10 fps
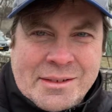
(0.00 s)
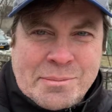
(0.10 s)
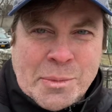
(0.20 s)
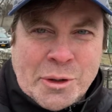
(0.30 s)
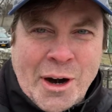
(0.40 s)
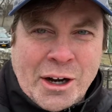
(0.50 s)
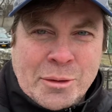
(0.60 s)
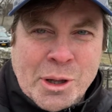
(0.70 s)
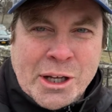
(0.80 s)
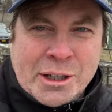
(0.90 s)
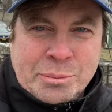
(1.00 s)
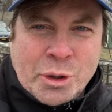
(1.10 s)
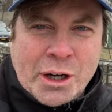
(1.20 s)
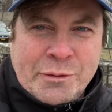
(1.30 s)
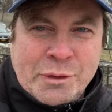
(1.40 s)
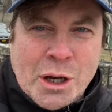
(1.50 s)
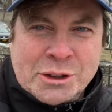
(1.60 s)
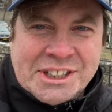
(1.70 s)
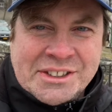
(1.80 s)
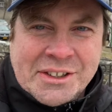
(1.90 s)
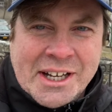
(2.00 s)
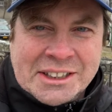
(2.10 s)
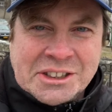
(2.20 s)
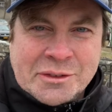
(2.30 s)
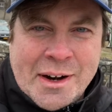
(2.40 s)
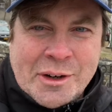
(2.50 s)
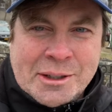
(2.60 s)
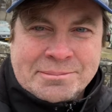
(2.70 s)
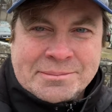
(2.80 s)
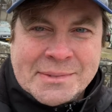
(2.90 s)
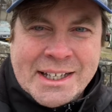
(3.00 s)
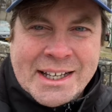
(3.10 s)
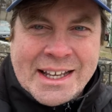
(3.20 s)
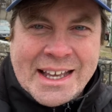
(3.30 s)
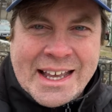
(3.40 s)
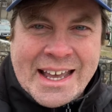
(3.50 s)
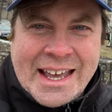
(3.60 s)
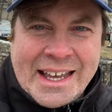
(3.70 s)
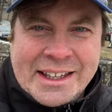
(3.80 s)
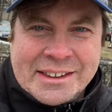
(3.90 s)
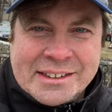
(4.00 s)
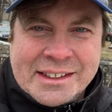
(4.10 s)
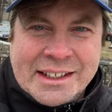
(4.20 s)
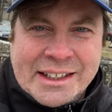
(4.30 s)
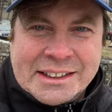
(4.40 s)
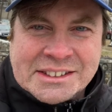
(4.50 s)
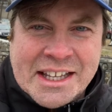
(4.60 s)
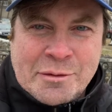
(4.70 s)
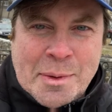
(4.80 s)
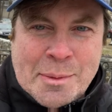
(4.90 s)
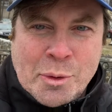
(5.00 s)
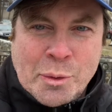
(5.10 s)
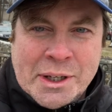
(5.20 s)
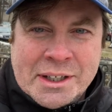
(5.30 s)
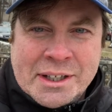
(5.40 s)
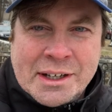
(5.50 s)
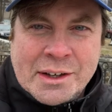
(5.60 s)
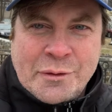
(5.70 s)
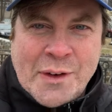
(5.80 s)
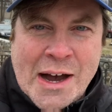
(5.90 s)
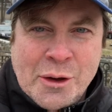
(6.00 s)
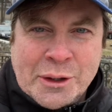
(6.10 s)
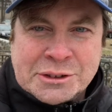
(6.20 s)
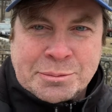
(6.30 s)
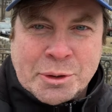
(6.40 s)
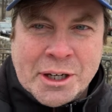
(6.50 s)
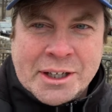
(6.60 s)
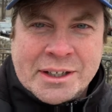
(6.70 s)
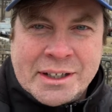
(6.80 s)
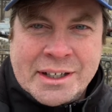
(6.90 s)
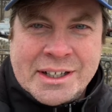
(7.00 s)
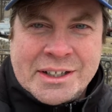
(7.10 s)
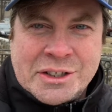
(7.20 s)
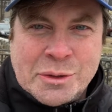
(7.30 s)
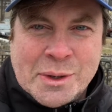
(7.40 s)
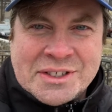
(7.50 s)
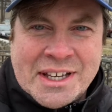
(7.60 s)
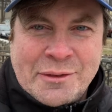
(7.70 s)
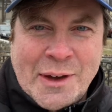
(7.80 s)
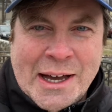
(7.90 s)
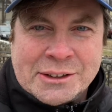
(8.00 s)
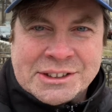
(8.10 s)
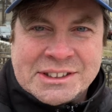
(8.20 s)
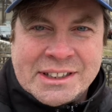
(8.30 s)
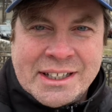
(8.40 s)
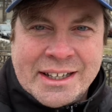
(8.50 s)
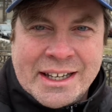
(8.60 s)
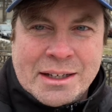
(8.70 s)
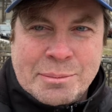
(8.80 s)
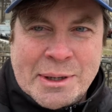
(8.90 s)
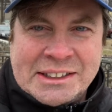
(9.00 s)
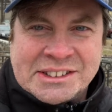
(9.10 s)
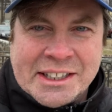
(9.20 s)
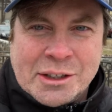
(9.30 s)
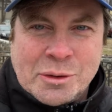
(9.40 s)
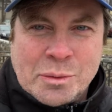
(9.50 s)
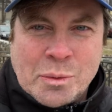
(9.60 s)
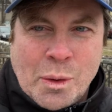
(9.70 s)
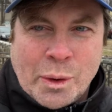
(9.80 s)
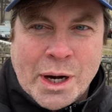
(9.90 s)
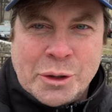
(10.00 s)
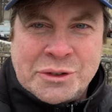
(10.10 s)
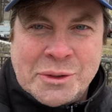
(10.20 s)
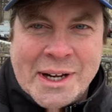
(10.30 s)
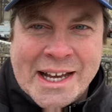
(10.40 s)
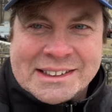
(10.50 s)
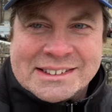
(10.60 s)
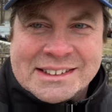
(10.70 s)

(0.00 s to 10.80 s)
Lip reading: McGregor Brook flows into the Hudson River, and enslaved people would follow this brook to a safe house in Peekskill, where we'll go to next.